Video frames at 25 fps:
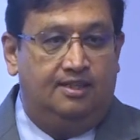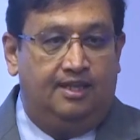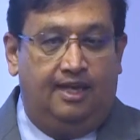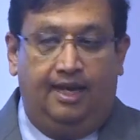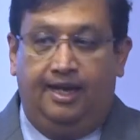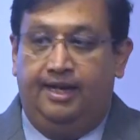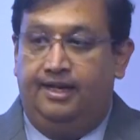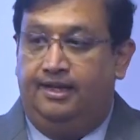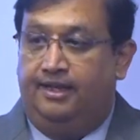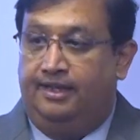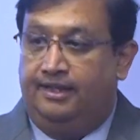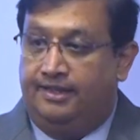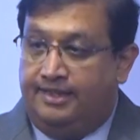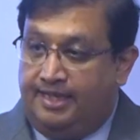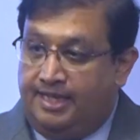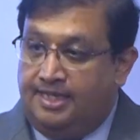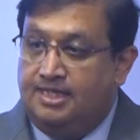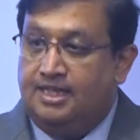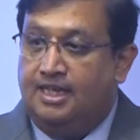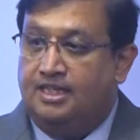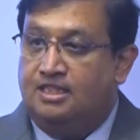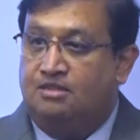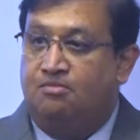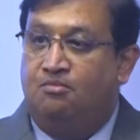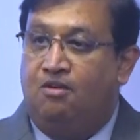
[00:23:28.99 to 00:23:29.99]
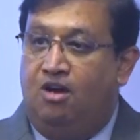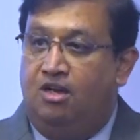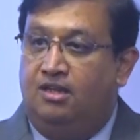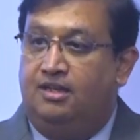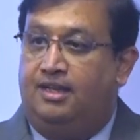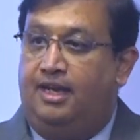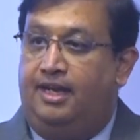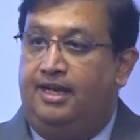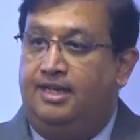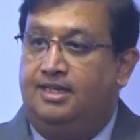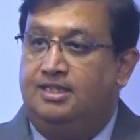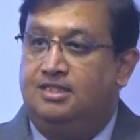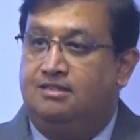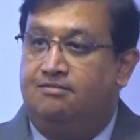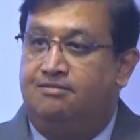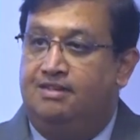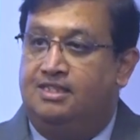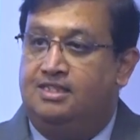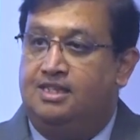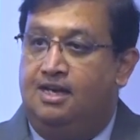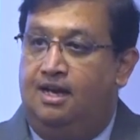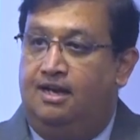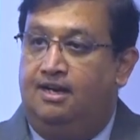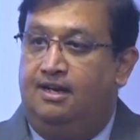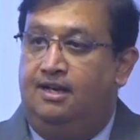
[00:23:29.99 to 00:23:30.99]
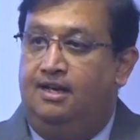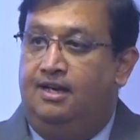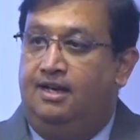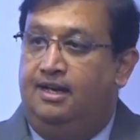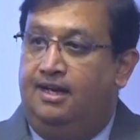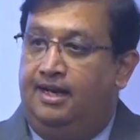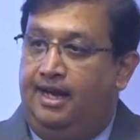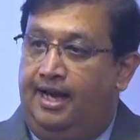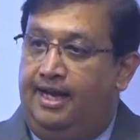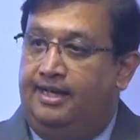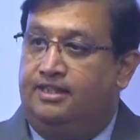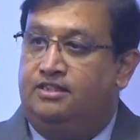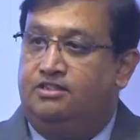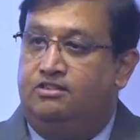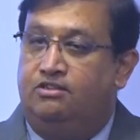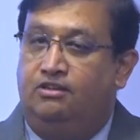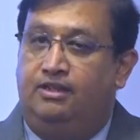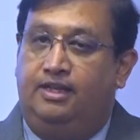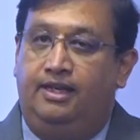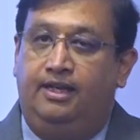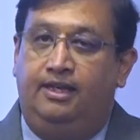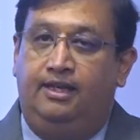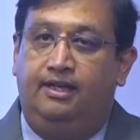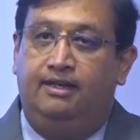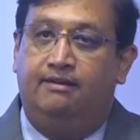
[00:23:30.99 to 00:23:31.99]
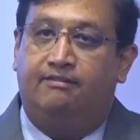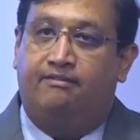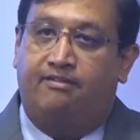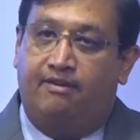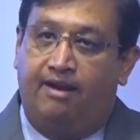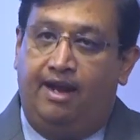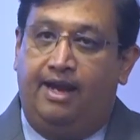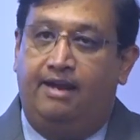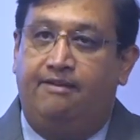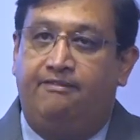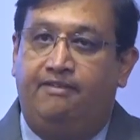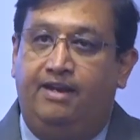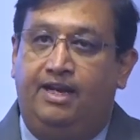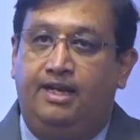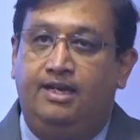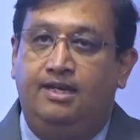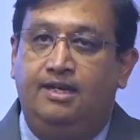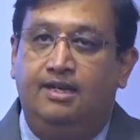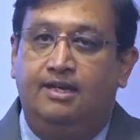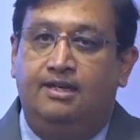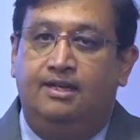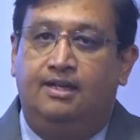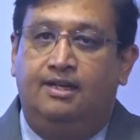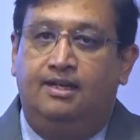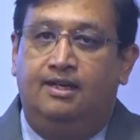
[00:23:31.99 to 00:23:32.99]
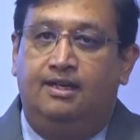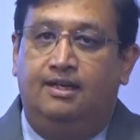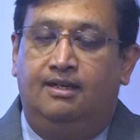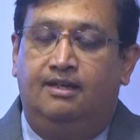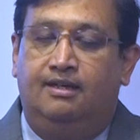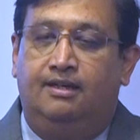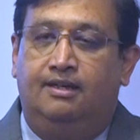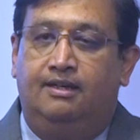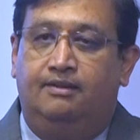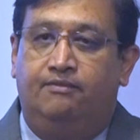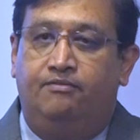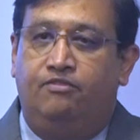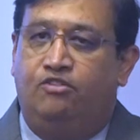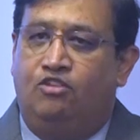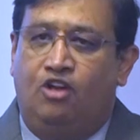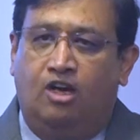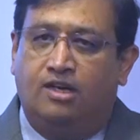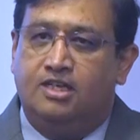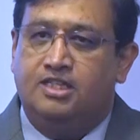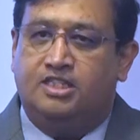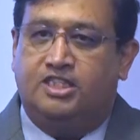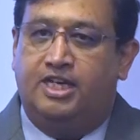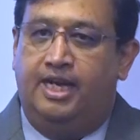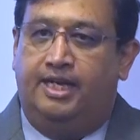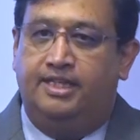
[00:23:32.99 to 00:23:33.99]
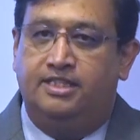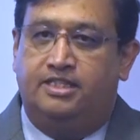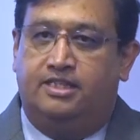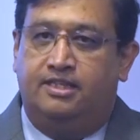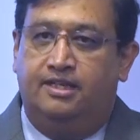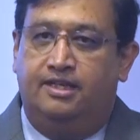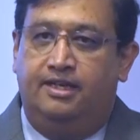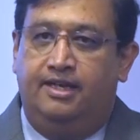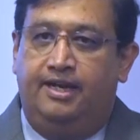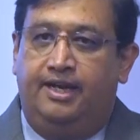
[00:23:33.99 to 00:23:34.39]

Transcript: and these are small things which are actually driving not a change.